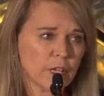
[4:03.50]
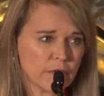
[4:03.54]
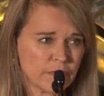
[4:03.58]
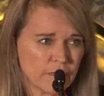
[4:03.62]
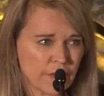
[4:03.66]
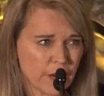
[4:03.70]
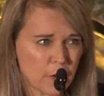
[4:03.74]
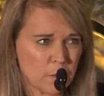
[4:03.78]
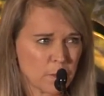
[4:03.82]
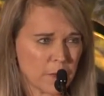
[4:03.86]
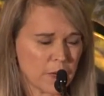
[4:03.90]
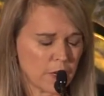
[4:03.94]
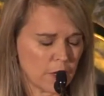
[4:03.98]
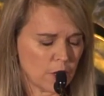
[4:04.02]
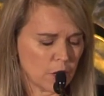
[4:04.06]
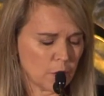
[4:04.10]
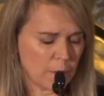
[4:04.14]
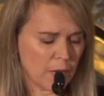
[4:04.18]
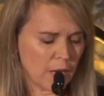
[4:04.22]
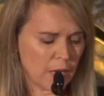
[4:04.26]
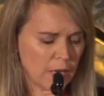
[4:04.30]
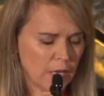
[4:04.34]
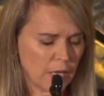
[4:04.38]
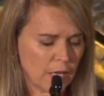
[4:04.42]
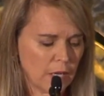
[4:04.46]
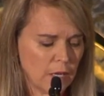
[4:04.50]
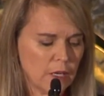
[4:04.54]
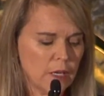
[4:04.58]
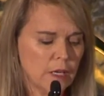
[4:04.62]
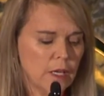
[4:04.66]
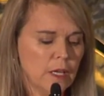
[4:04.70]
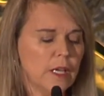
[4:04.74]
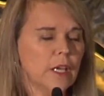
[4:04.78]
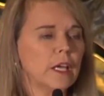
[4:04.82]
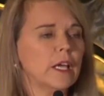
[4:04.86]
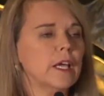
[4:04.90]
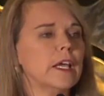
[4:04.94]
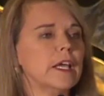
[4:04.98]
a fair bit of your money,
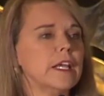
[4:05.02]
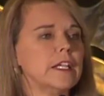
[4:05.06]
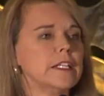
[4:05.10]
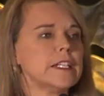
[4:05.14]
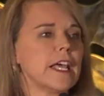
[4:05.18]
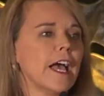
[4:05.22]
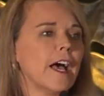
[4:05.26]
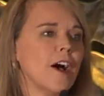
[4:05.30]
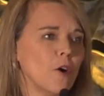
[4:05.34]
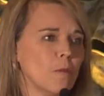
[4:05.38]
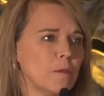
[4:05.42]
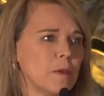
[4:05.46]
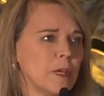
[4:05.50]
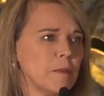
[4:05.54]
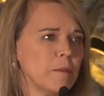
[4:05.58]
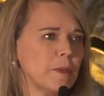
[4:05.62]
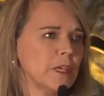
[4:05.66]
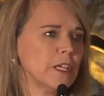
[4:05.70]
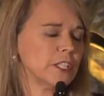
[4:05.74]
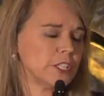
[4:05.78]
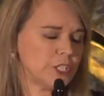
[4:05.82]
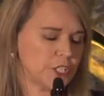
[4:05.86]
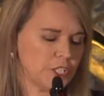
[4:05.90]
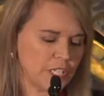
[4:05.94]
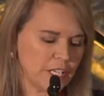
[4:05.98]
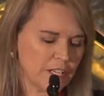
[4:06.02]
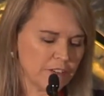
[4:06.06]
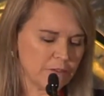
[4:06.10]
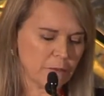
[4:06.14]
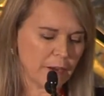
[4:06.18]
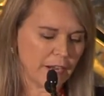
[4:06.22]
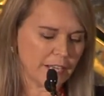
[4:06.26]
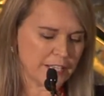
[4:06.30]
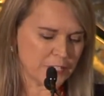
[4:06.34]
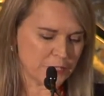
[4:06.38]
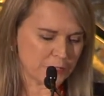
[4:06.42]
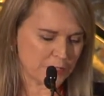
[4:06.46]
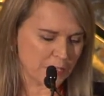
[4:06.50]
into helping me achieve
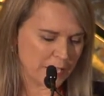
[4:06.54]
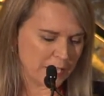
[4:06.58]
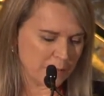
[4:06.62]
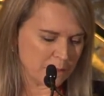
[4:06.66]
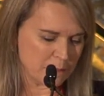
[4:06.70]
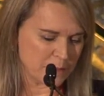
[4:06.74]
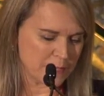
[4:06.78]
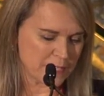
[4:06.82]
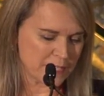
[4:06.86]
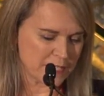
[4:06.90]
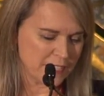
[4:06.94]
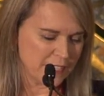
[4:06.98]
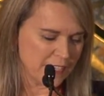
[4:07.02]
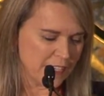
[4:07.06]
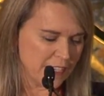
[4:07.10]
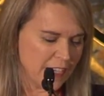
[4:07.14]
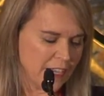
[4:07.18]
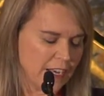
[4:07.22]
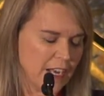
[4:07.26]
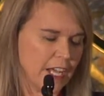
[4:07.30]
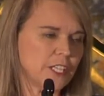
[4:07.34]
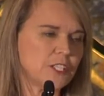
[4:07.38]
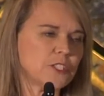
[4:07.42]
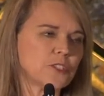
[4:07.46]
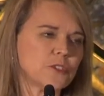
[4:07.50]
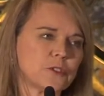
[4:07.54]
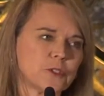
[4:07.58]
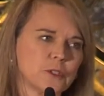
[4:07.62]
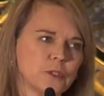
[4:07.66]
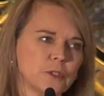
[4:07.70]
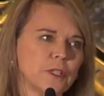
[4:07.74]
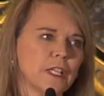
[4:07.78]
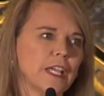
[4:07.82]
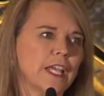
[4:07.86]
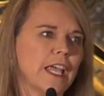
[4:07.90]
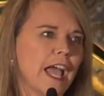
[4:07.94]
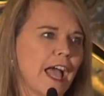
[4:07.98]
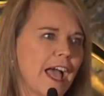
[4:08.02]
my dreams, and I
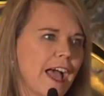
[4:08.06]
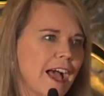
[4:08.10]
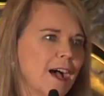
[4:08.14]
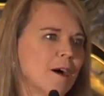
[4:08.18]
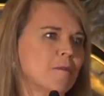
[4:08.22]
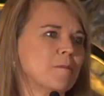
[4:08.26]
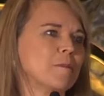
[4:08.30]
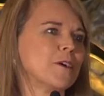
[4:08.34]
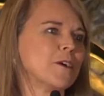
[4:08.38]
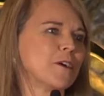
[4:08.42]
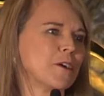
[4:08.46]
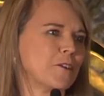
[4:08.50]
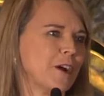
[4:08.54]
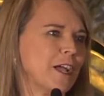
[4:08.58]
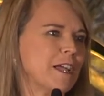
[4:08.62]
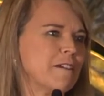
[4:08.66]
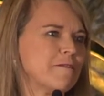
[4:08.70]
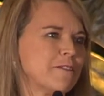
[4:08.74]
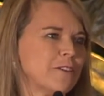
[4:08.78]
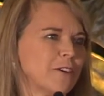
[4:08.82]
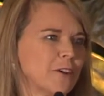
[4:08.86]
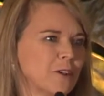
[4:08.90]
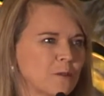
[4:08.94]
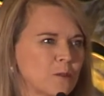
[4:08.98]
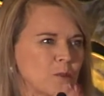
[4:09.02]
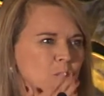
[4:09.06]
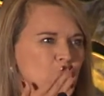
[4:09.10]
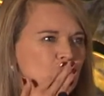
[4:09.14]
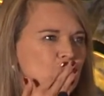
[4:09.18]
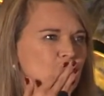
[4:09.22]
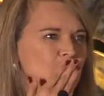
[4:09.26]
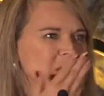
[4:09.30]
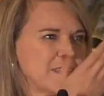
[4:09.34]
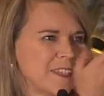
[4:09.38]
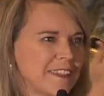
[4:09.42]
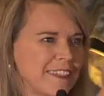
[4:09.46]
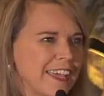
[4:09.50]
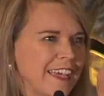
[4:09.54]
truly am grateful.
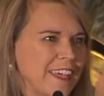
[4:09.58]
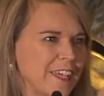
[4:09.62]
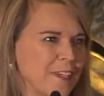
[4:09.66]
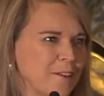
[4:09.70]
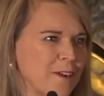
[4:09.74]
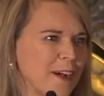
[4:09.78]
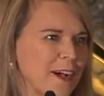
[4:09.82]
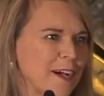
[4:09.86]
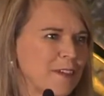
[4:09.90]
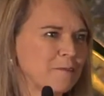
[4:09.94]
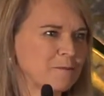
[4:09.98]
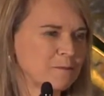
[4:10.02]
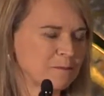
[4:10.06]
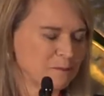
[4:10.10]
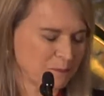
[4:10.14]
Thank you, Al.